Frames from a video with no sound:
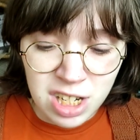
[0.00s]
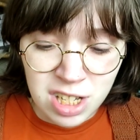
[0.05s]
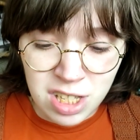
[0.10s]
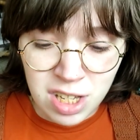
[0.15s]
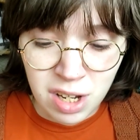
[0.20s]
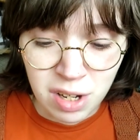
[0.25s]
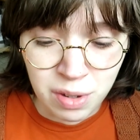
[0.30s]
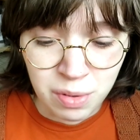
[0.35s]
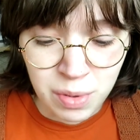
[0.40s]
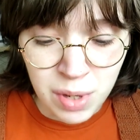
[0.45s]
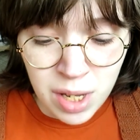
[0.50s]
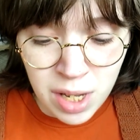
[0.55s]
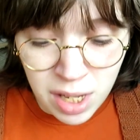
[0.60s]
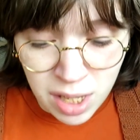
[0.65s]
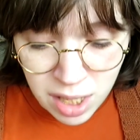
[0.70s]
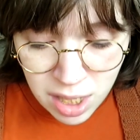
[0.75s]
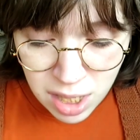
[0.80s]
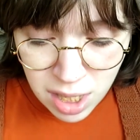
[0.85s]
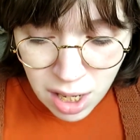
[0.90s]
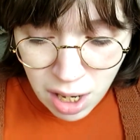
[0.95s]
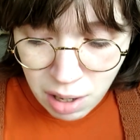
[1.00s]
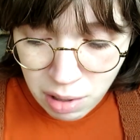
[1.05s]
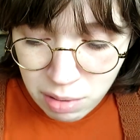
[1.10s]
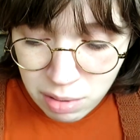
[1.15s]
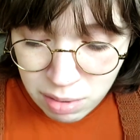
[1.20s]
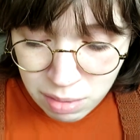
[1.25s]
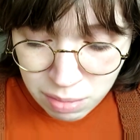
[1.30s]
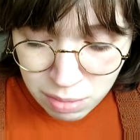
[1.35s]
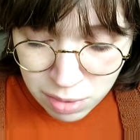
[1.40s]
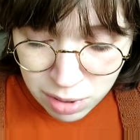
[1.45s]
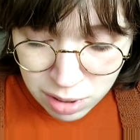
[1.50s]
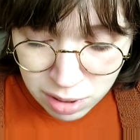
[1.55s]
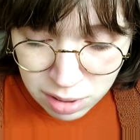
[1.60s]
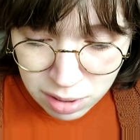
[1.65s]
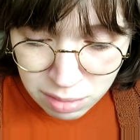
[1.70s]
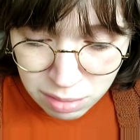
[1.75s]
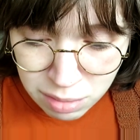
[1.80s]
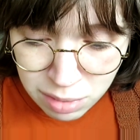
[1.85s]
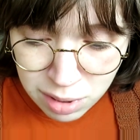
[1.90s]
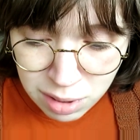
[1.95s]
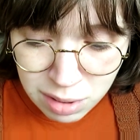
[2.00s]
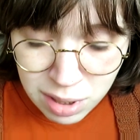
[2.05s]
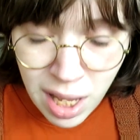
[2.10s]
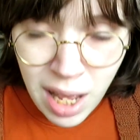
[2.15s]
so you know, we'll do